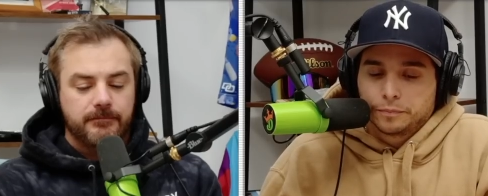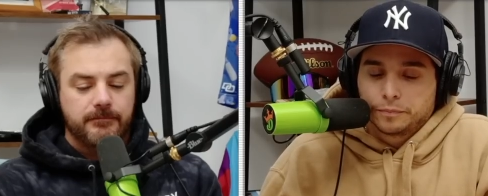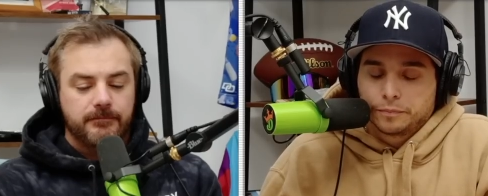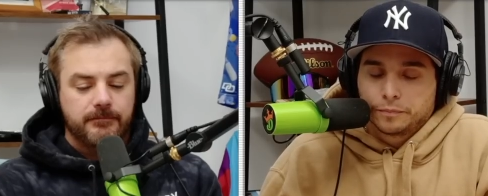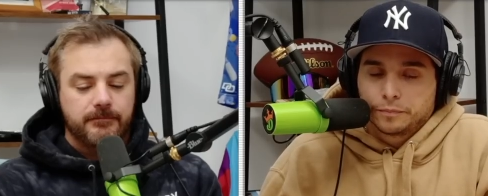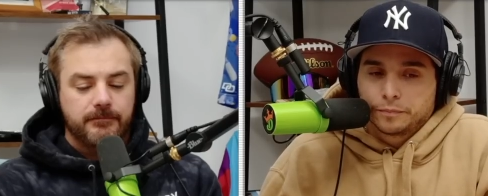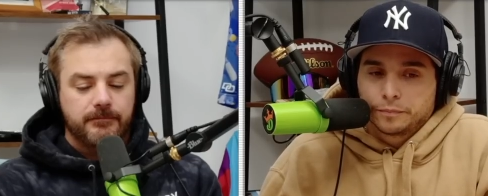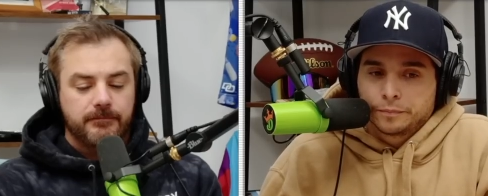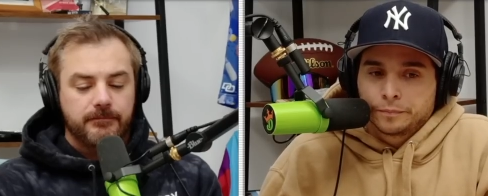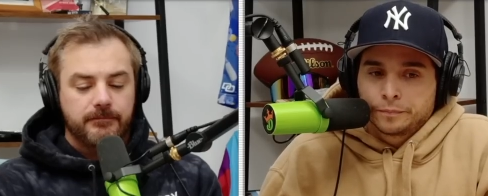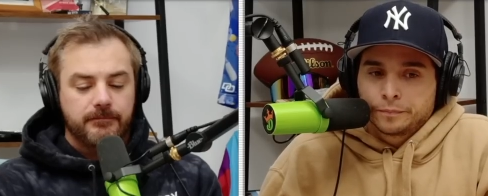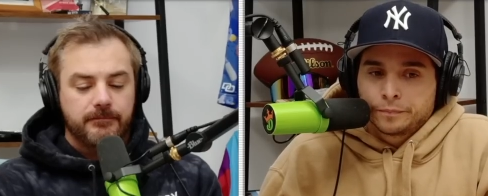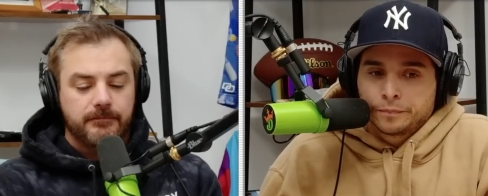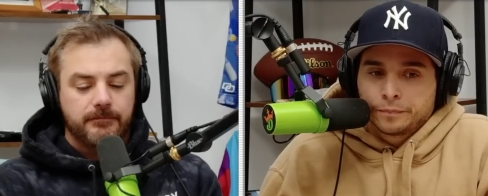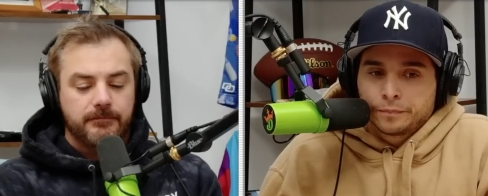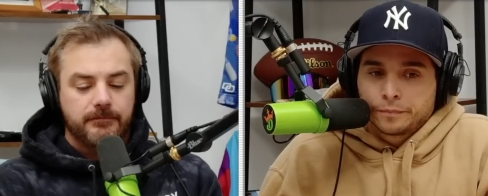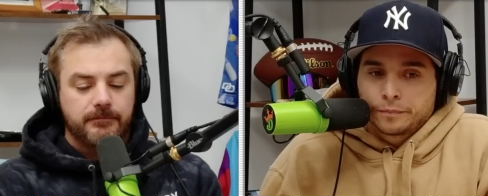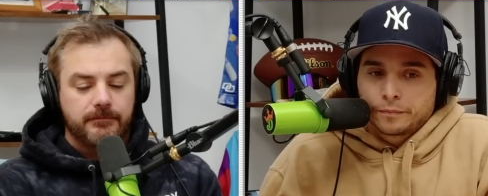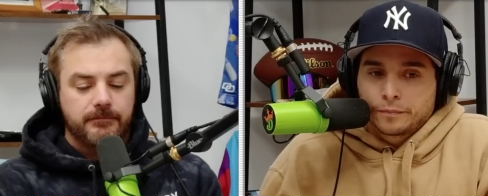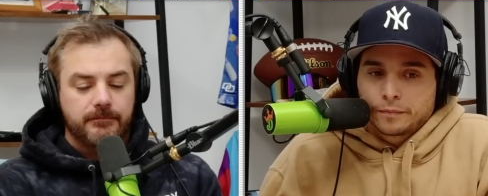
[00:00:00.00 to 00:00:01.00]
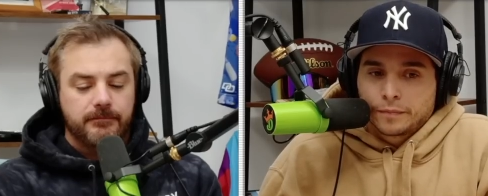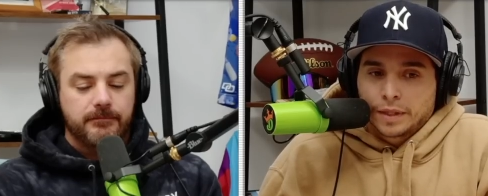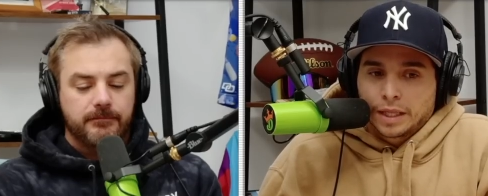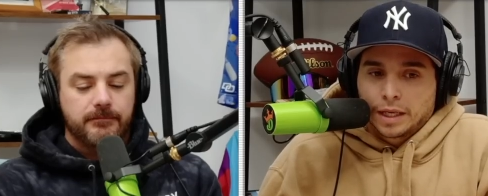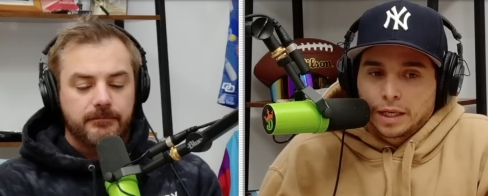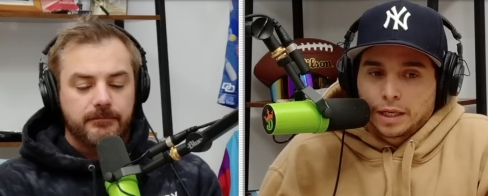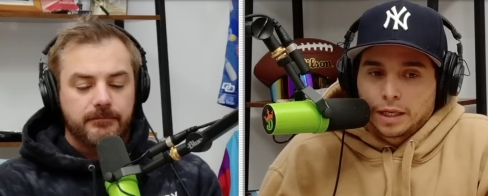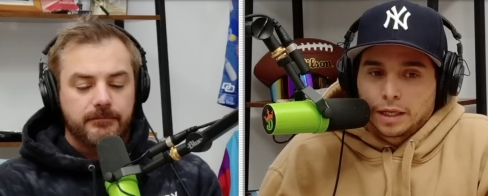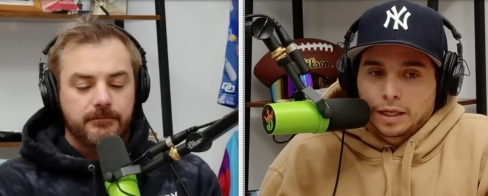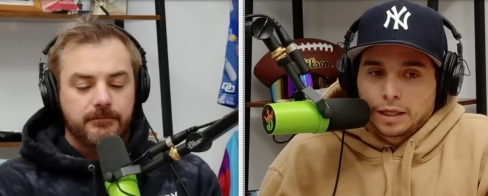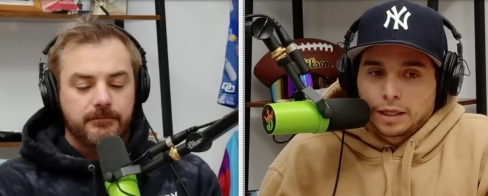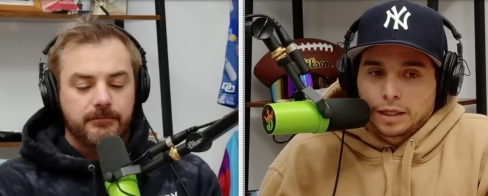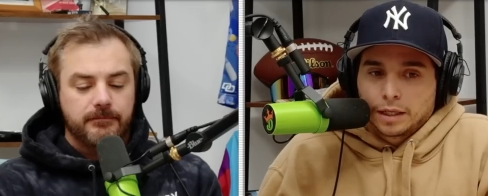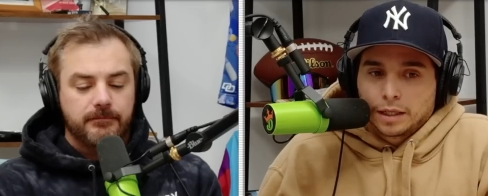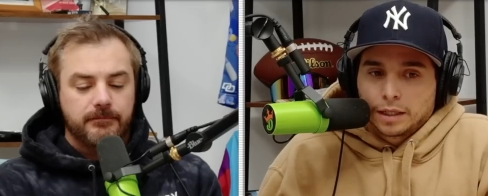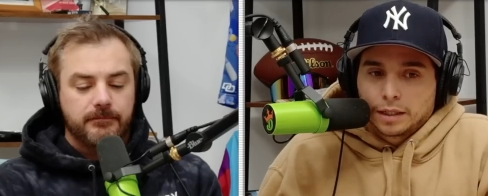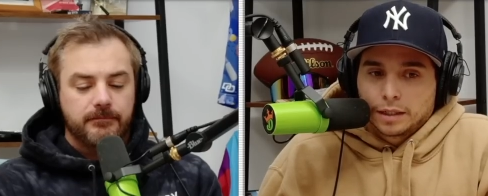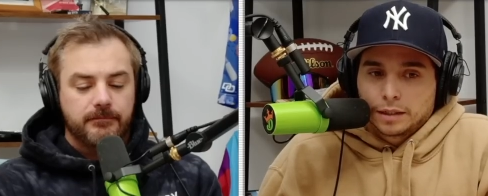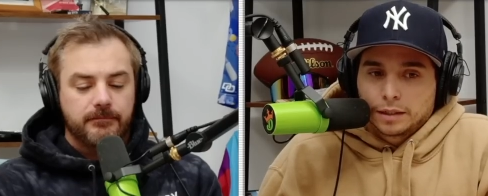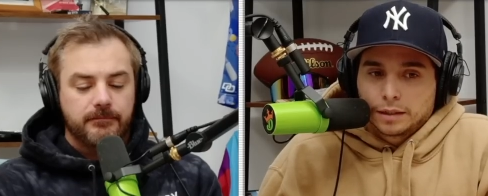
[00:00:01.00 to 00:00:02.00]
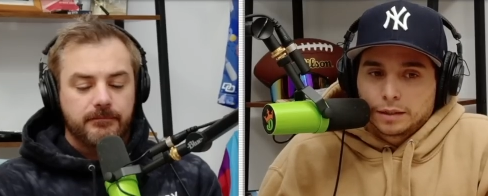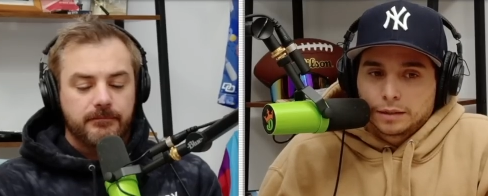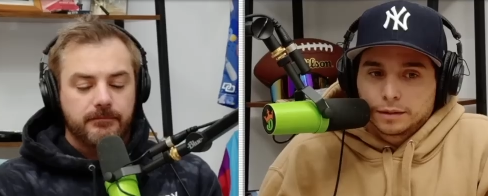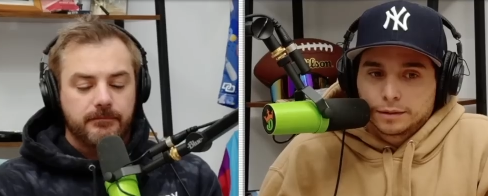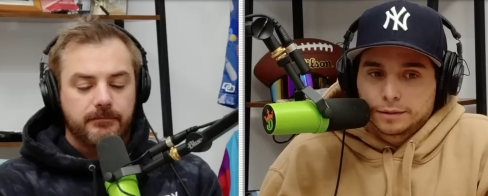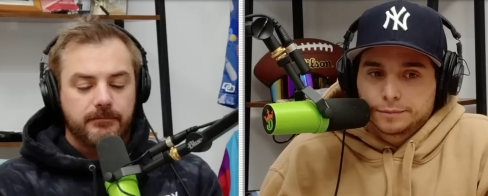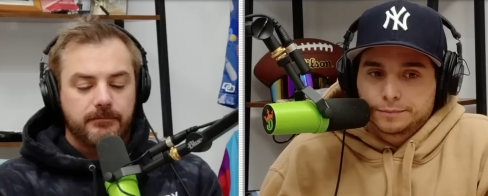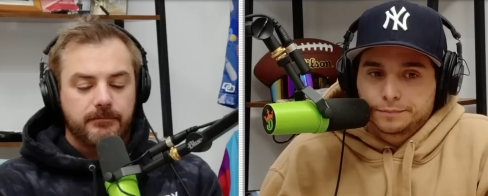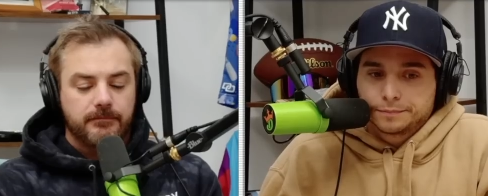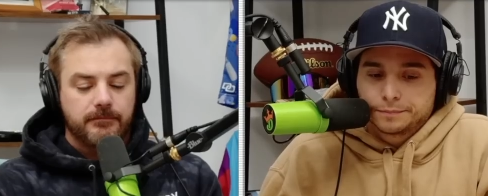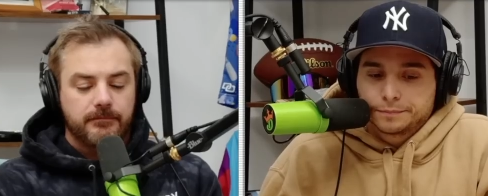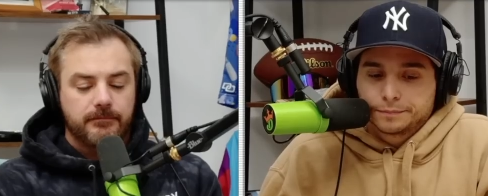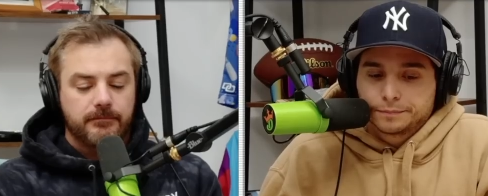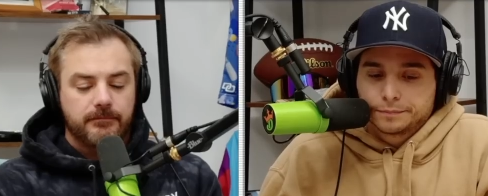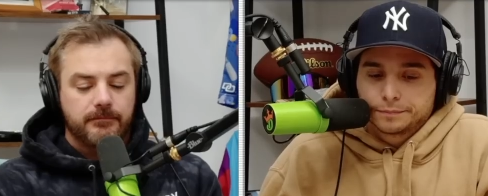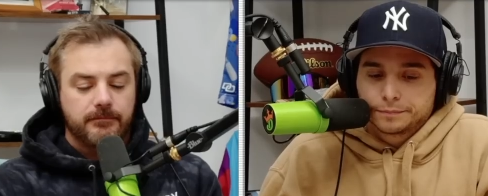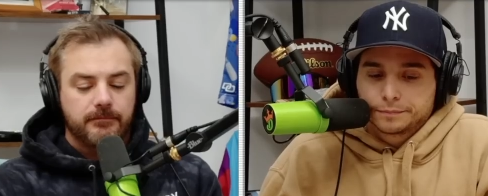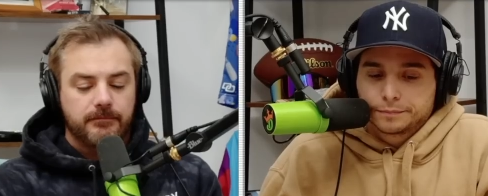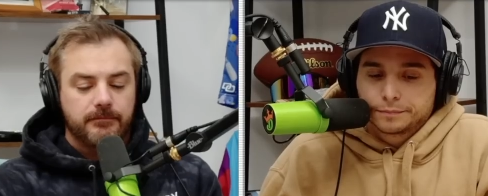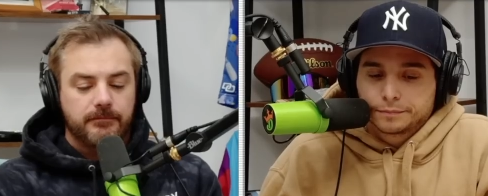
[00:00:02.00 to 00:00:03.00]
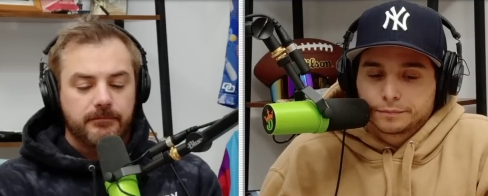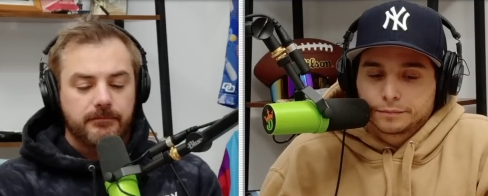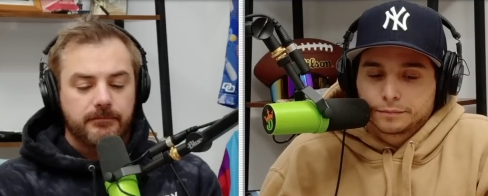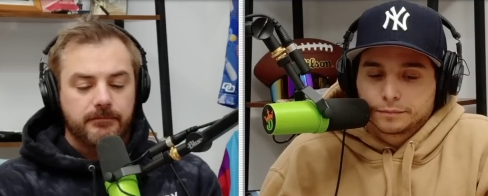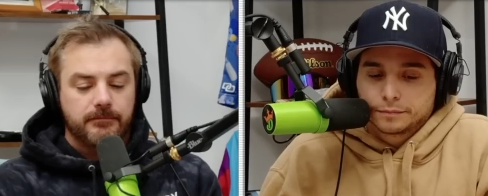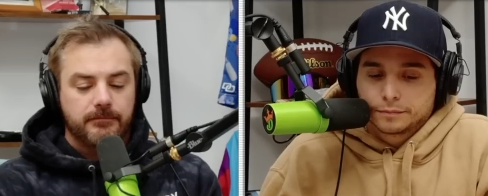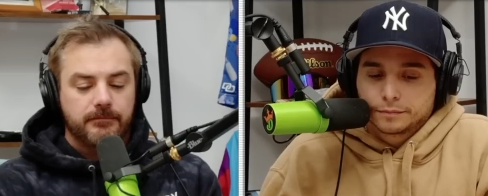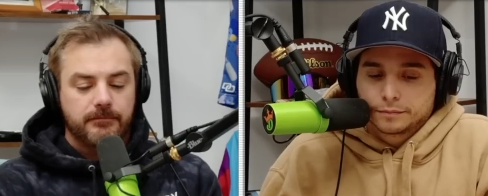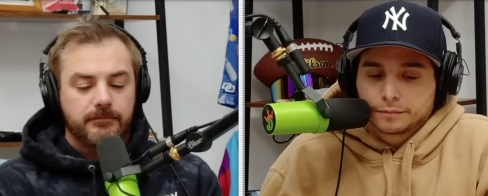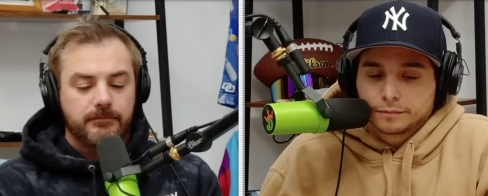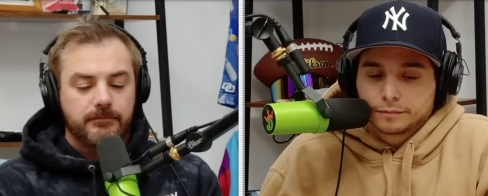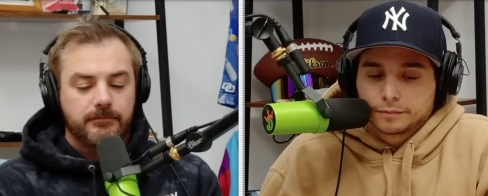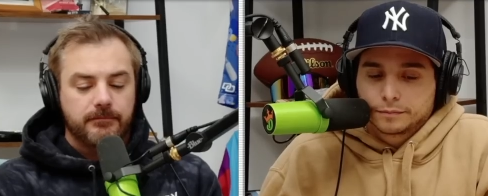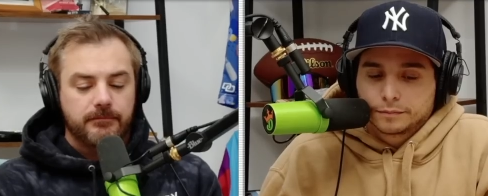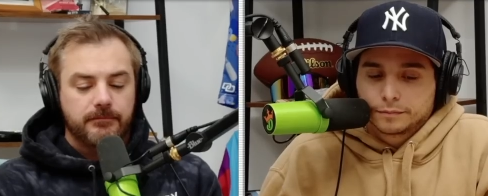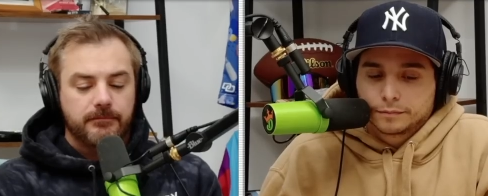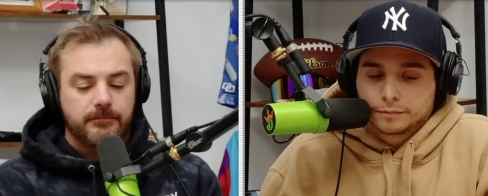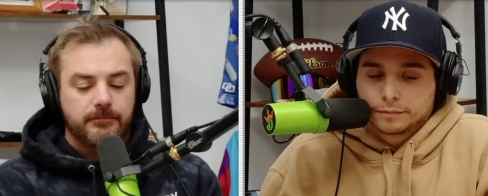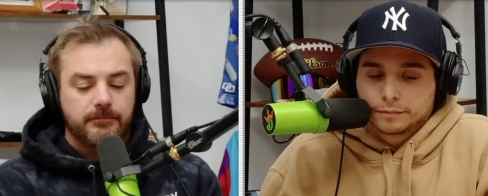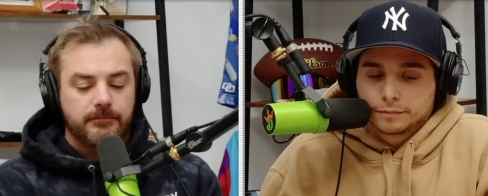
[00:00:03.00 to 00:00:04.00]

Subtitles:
(no one is talking)